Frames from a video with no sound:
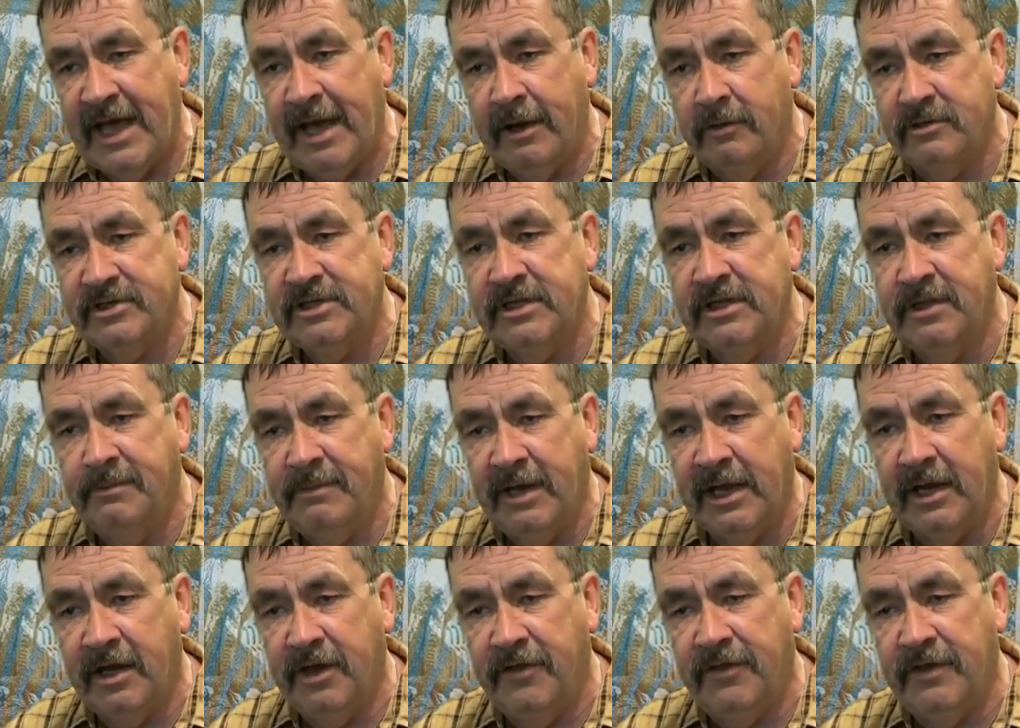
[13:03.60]
out in the
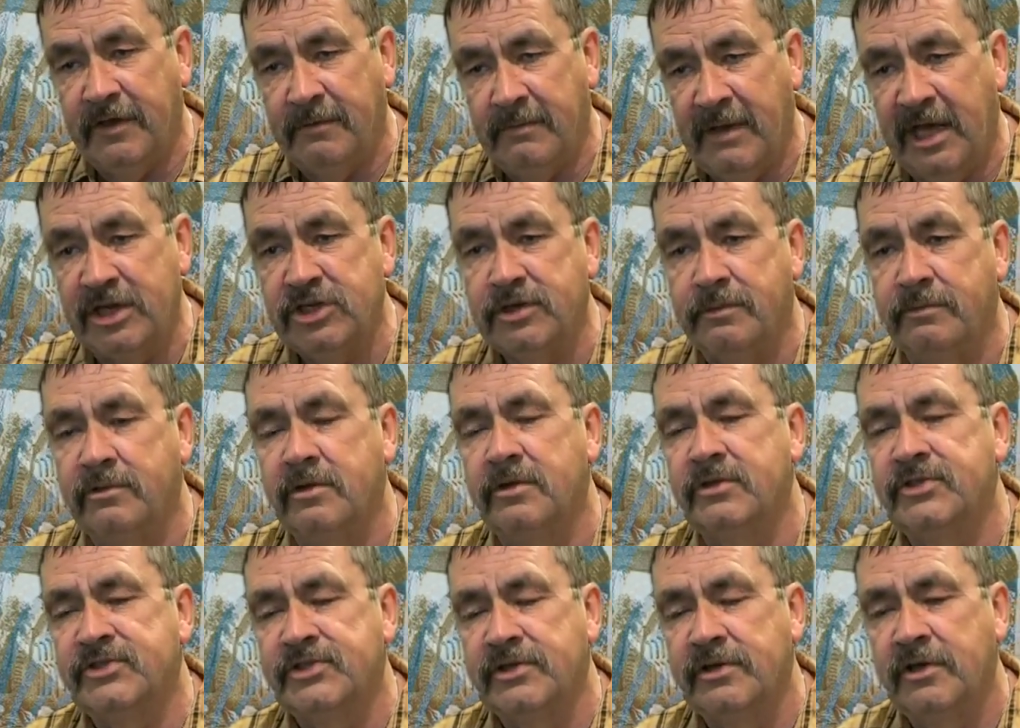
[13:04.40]
megalithic
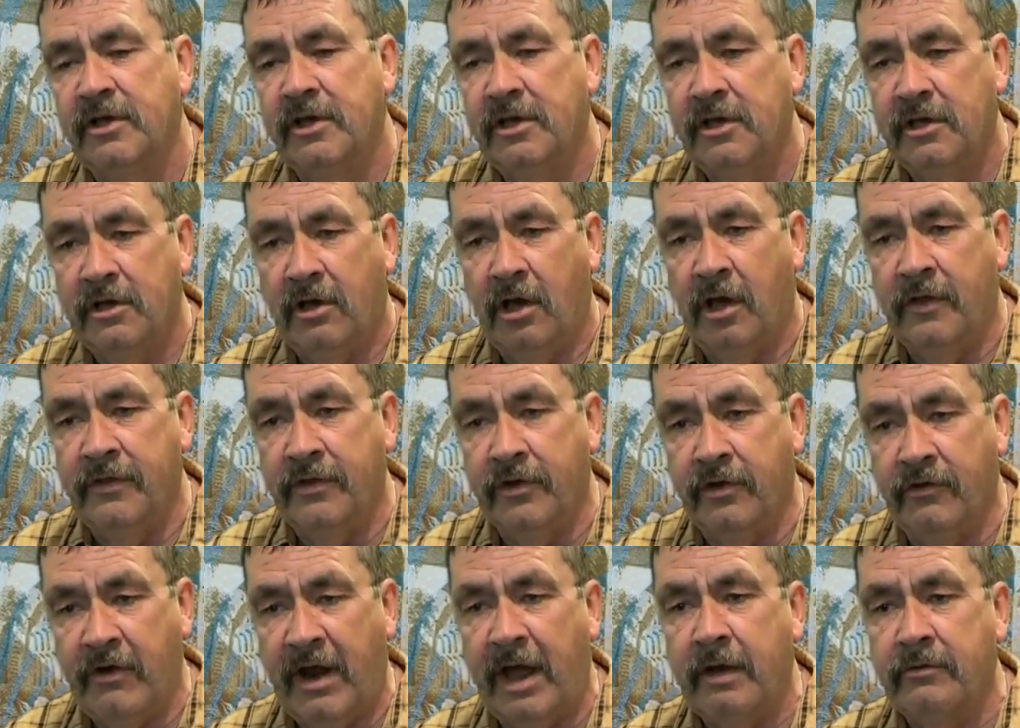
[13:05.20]
measurements on
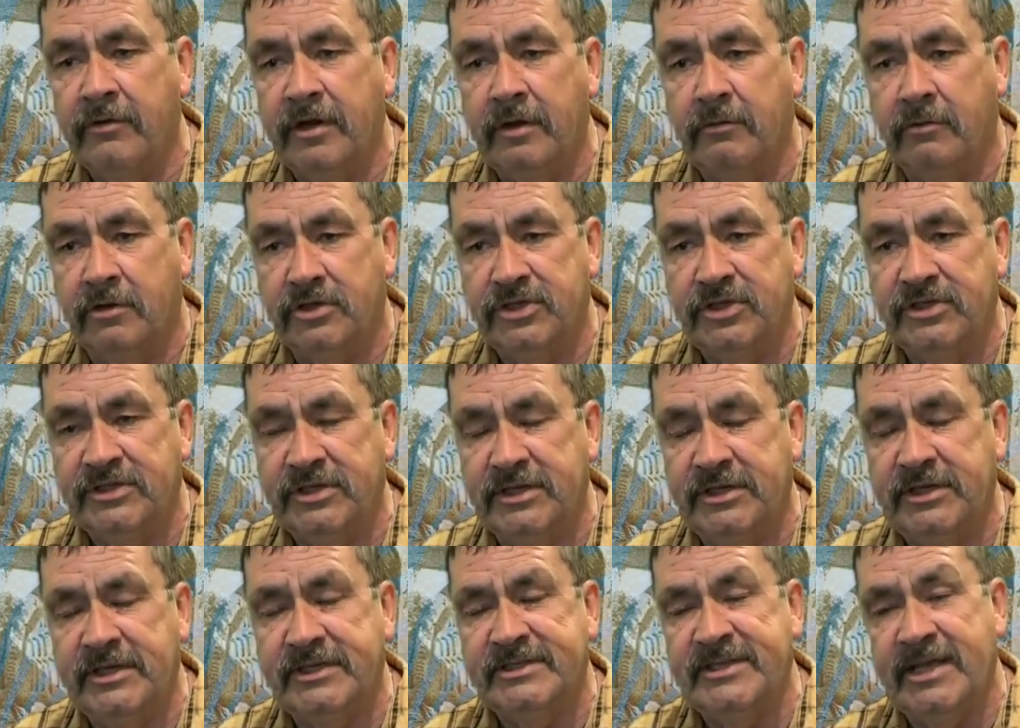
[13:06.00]
the ground in
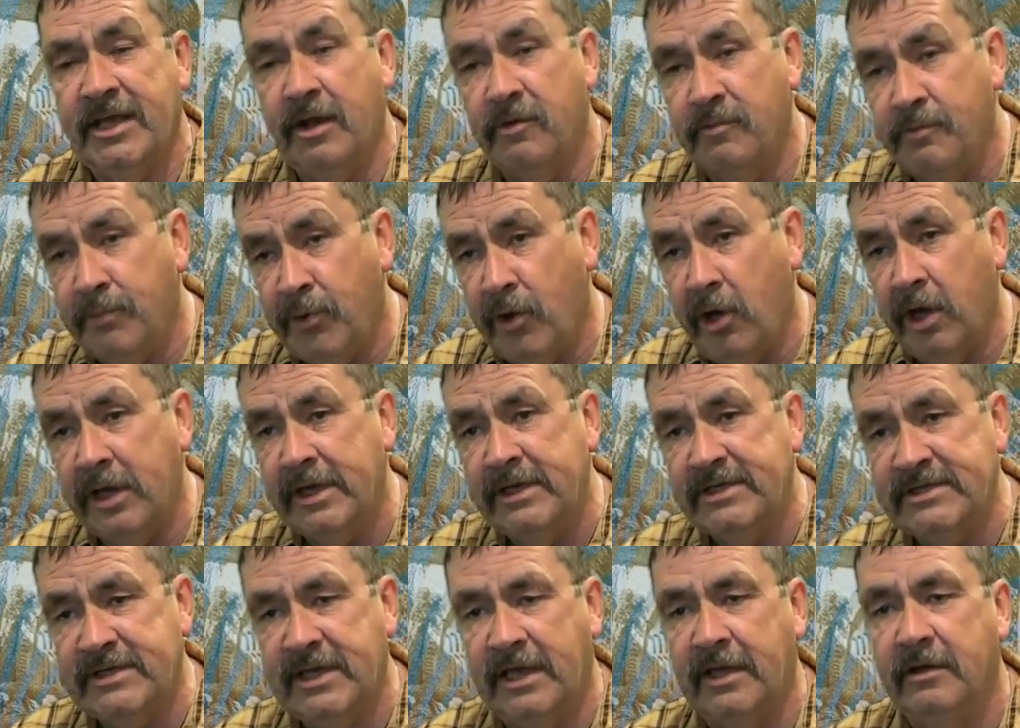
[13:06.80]
Washington D.C. and
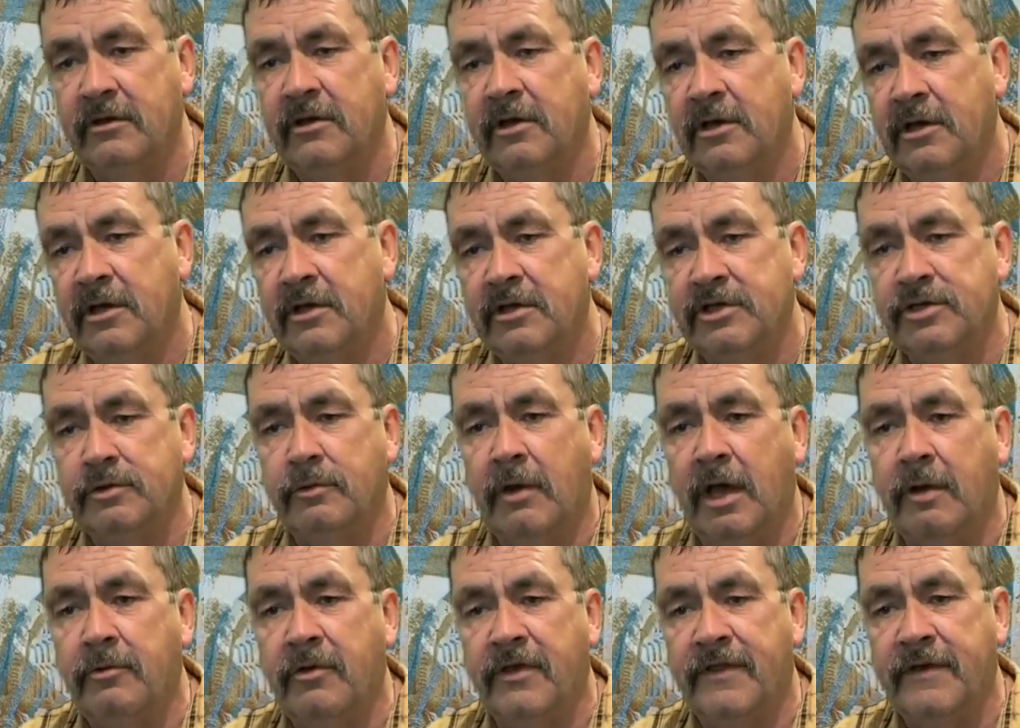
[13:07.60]
pointing to
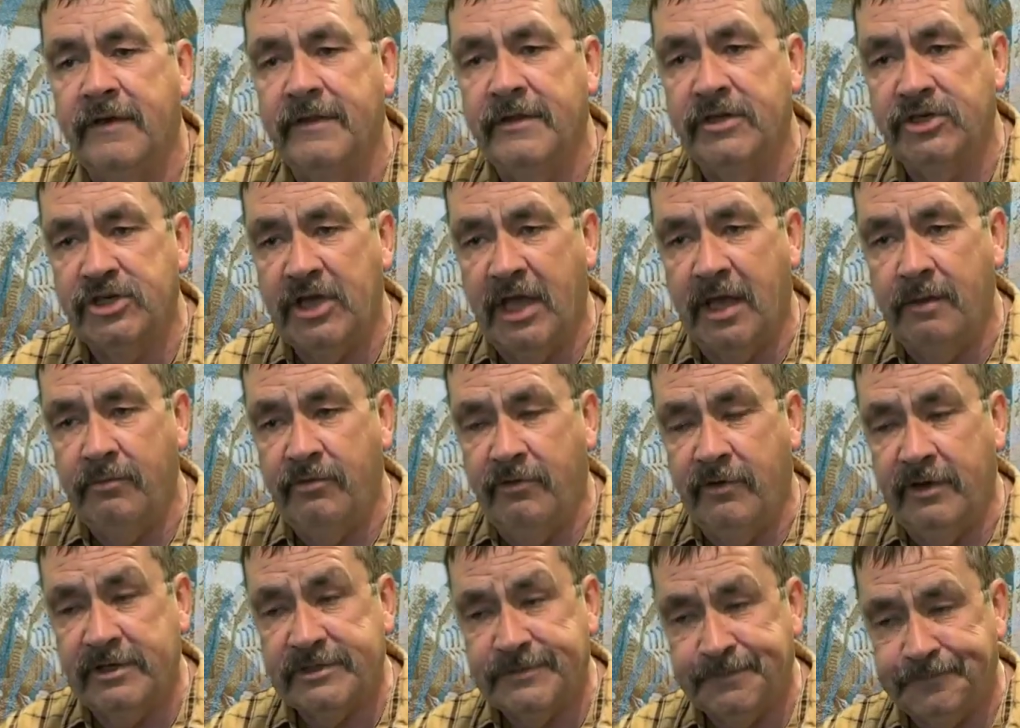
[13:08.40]
where we think the
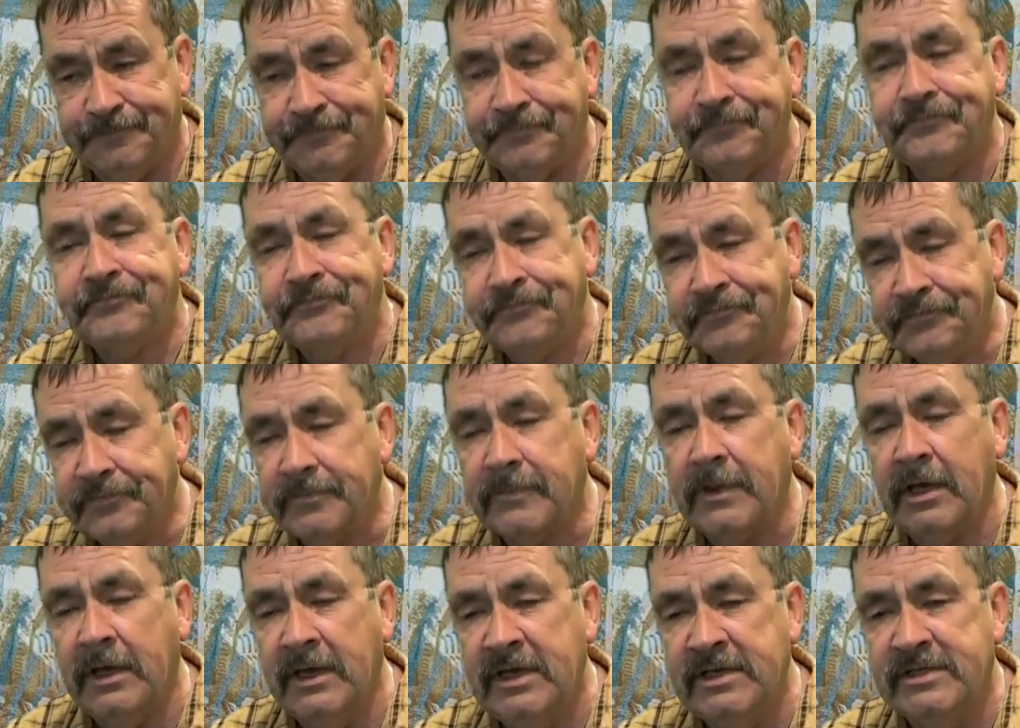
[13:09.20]
chamber is
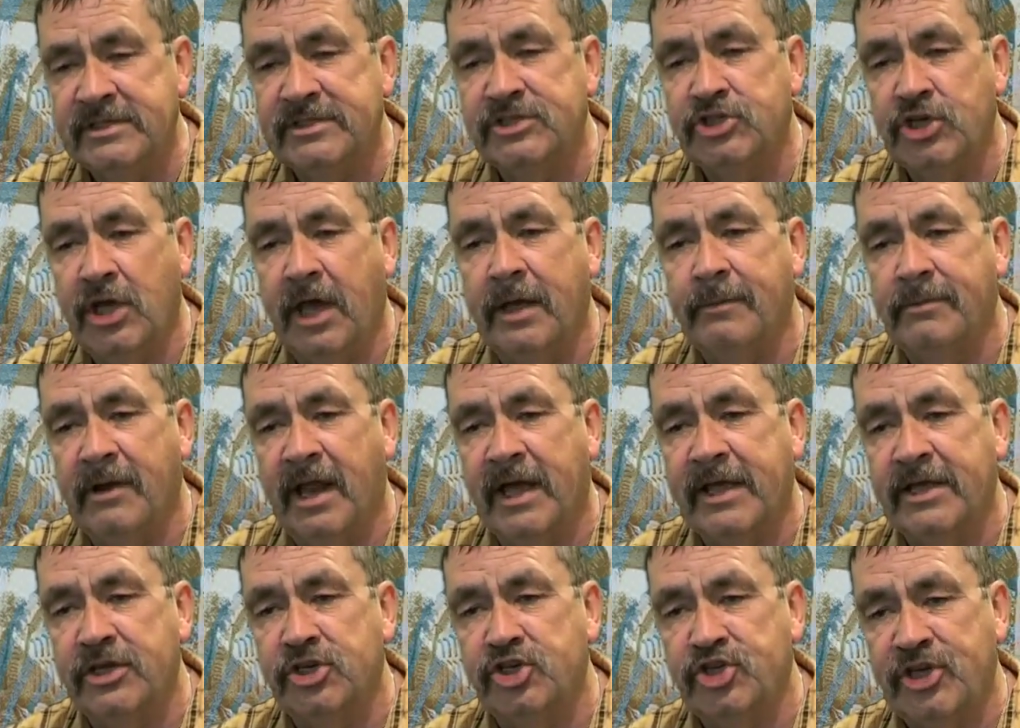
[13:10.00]
shaped
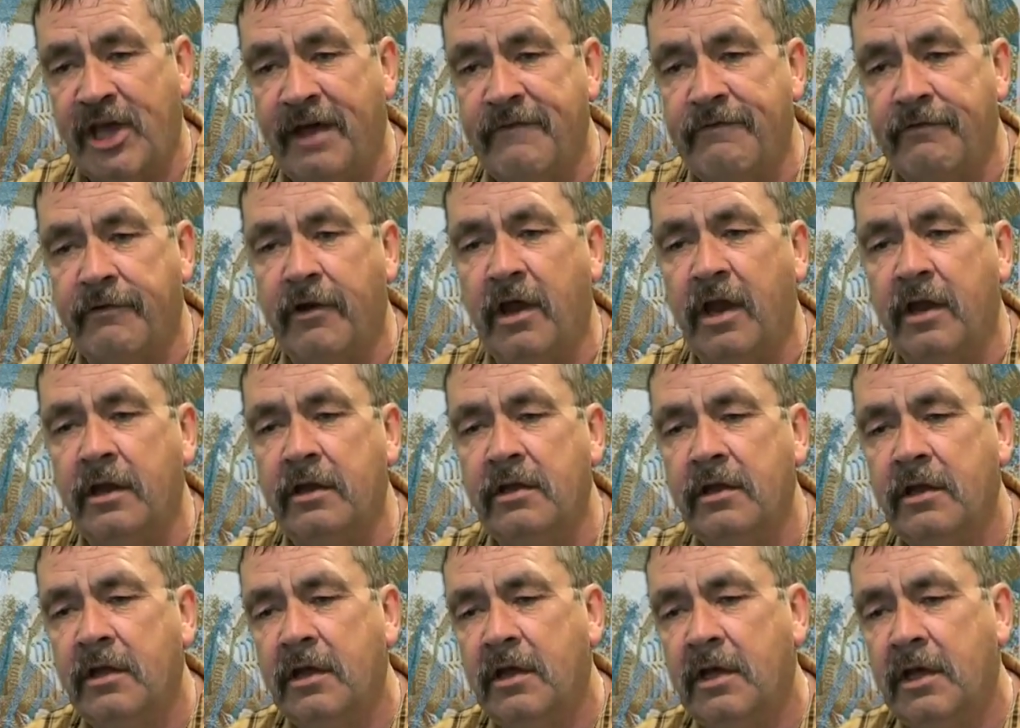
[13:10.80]
like a chevron.